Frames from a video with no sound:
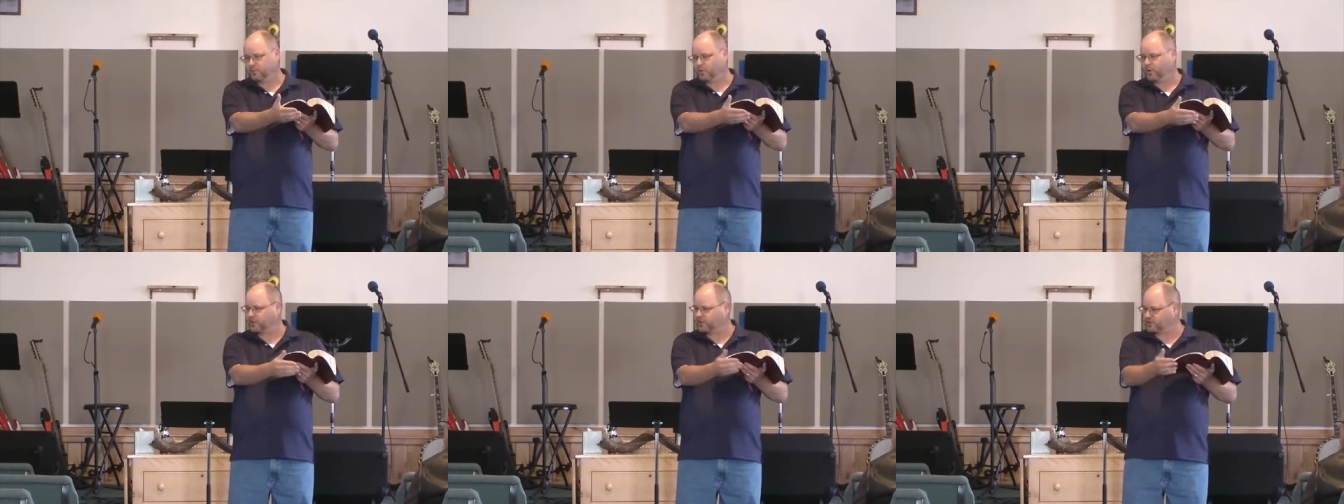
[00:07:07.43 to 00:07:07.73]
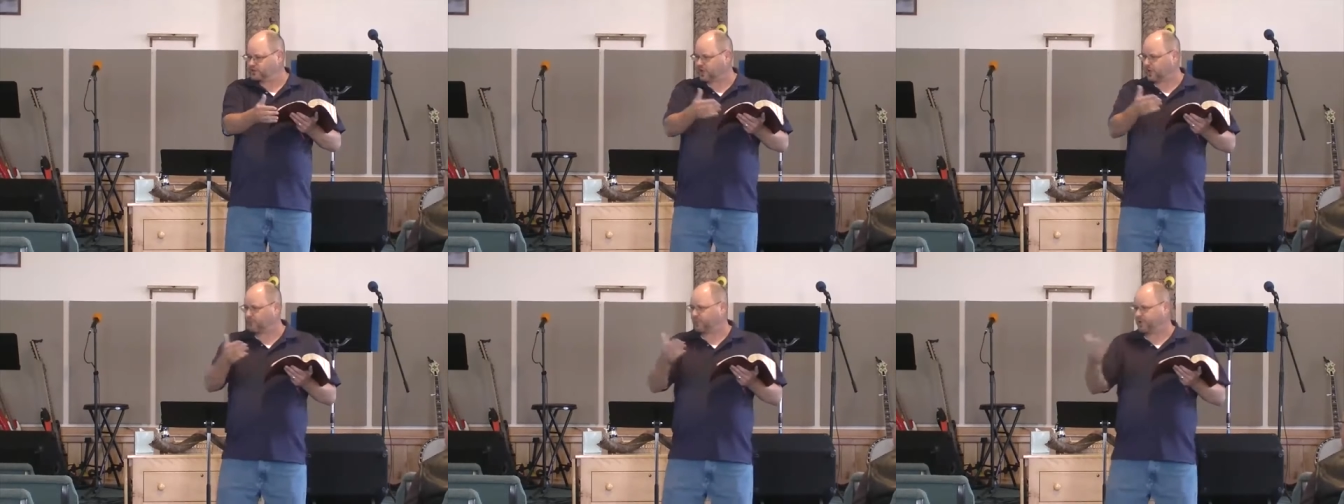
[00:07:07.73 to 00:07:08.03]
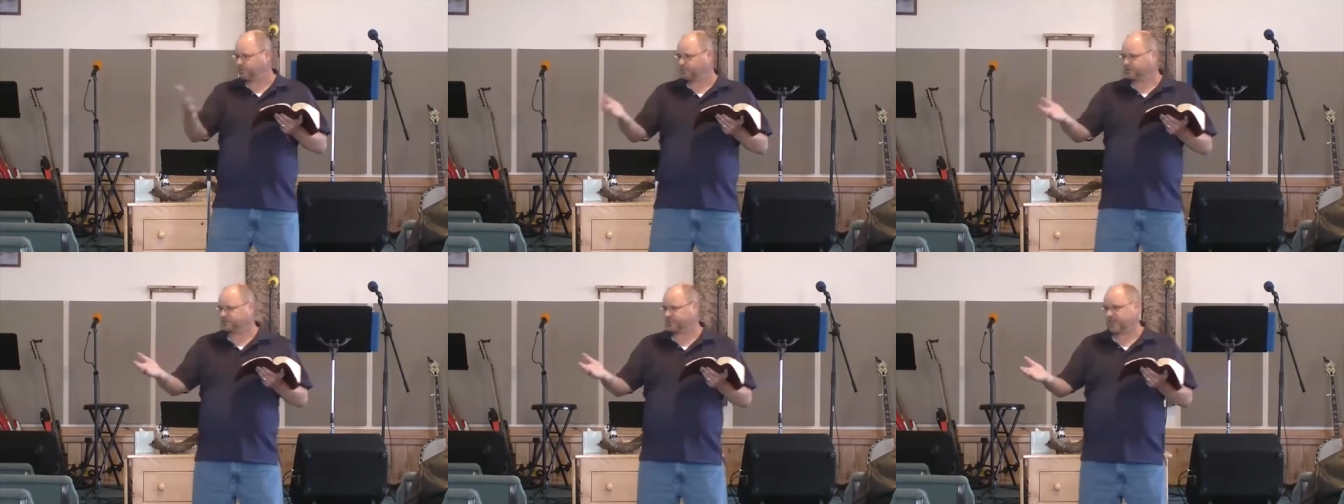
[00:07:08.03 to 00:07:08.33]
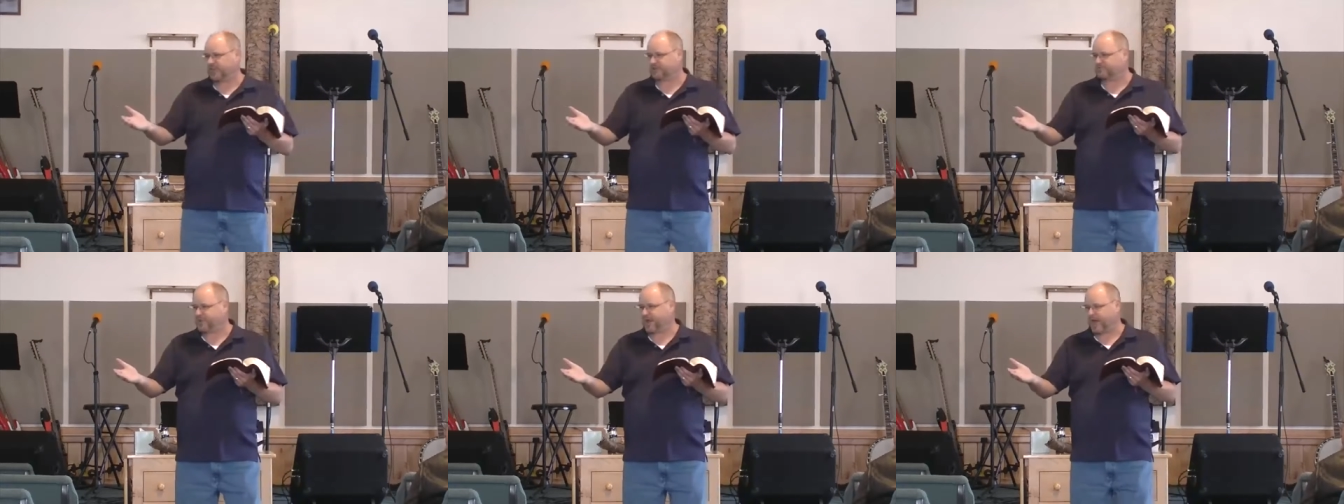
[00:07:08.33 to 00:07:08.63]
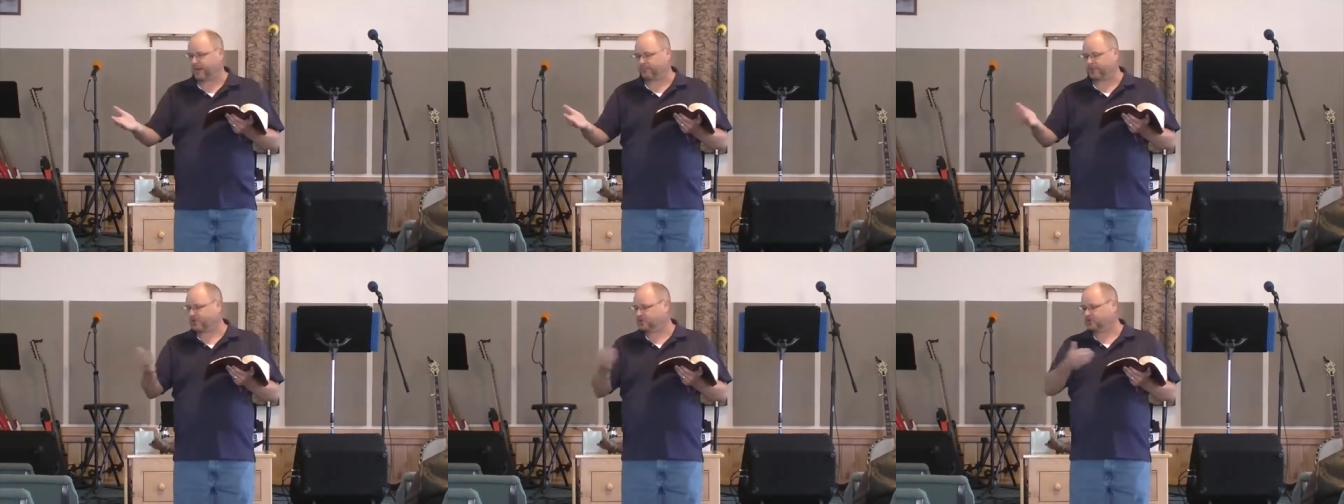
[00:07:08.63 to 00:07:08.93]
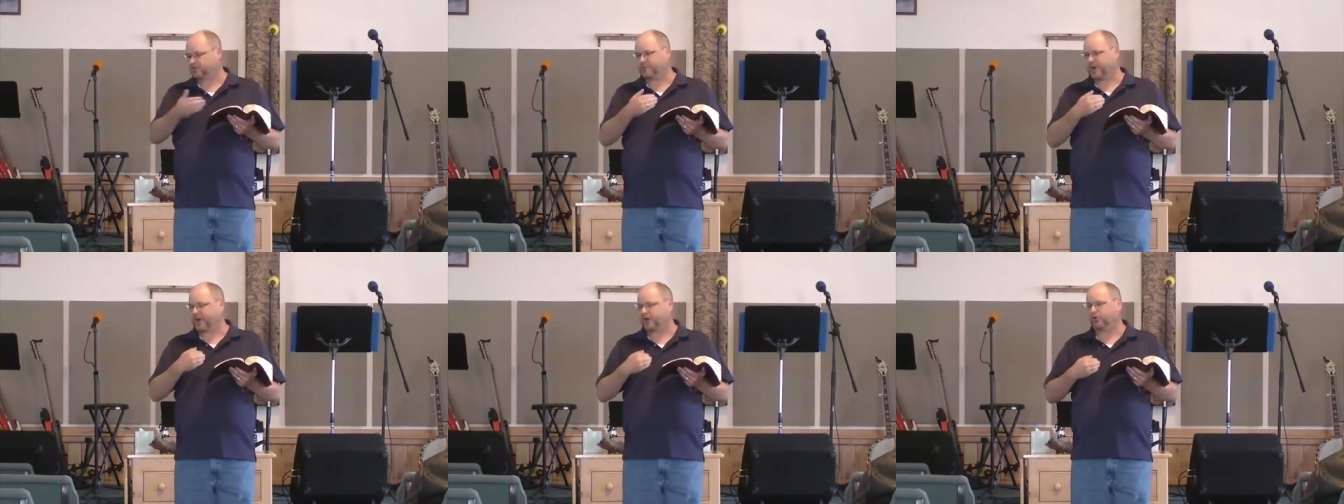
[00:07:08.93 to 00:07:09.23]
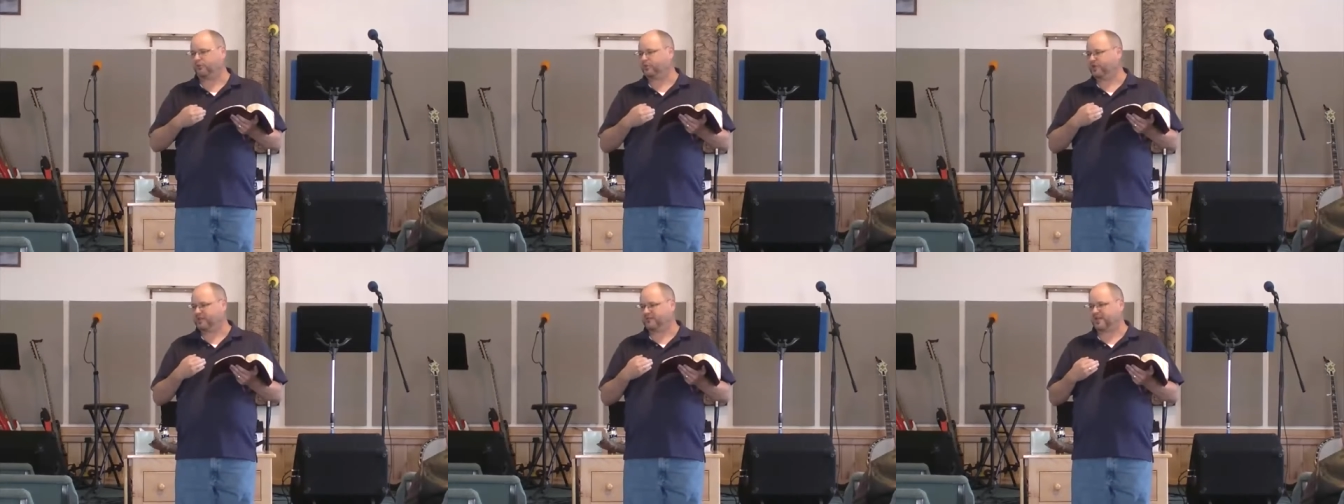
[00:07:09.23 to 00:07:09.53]
which some people say is baptism. I
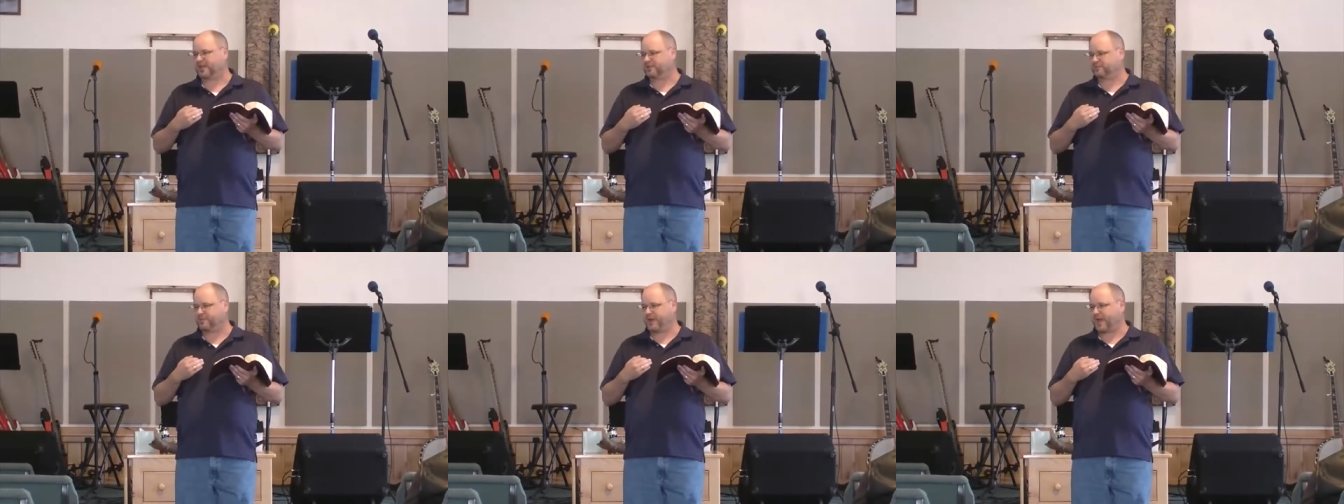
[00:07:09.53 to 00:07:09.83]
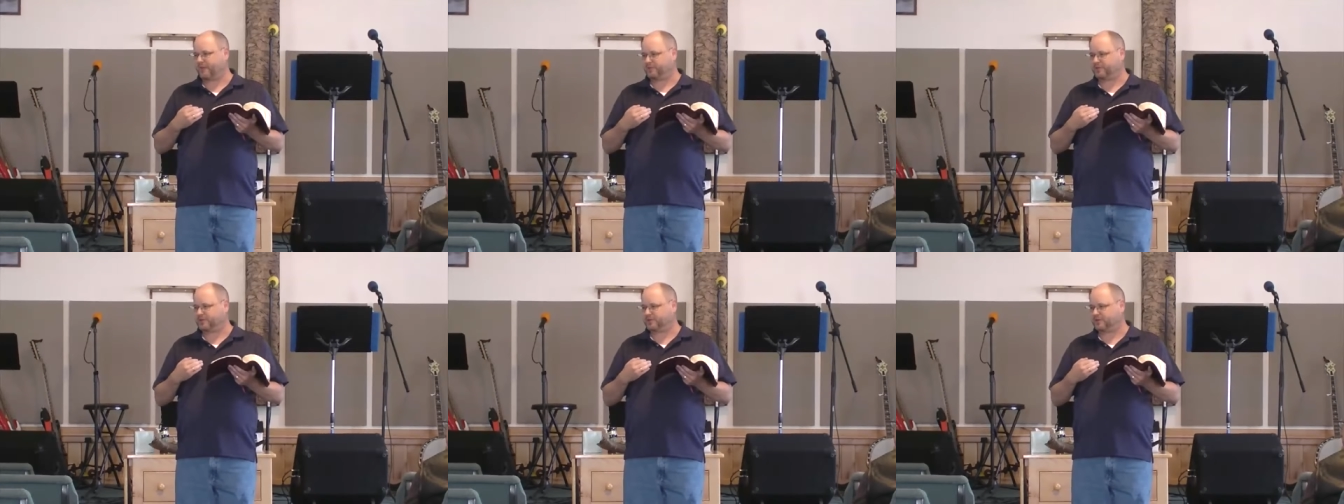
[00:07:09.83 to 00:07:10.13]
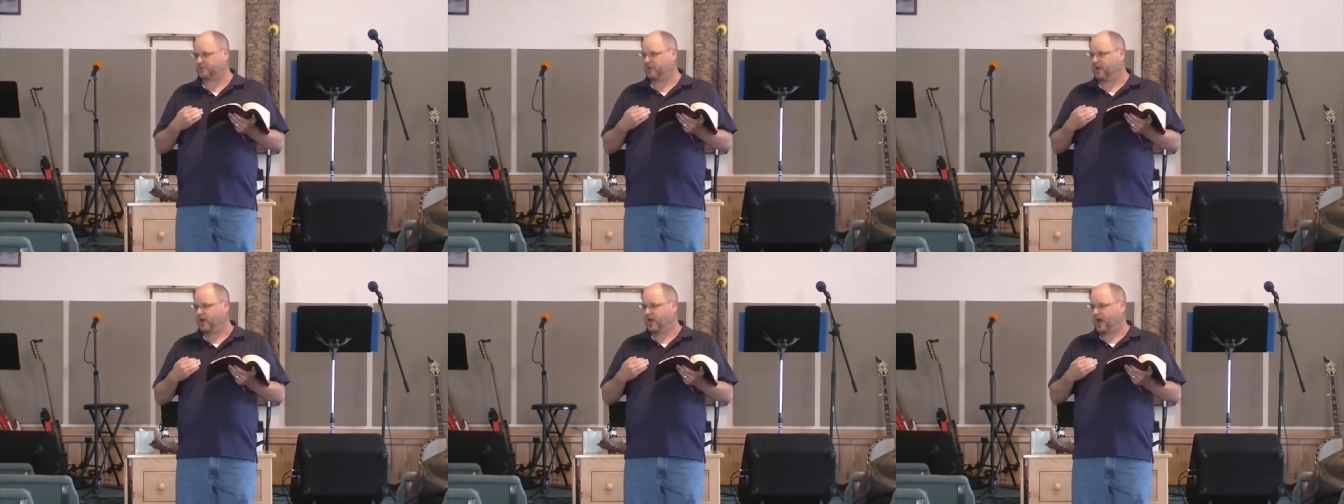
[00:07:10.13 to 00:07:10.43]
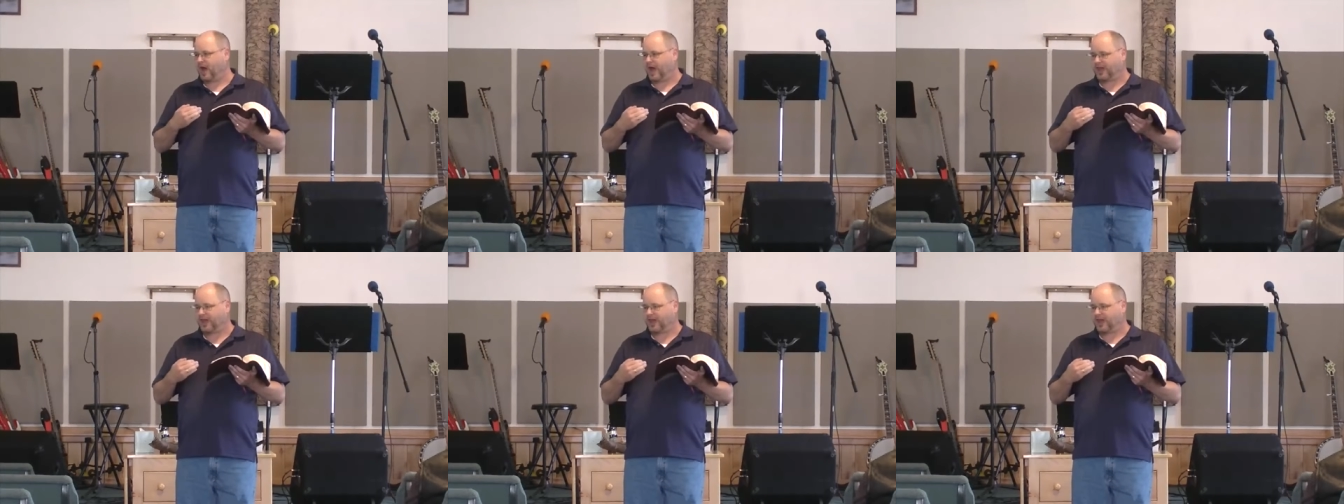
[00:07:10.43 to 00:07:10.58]
don't believe that's baptism.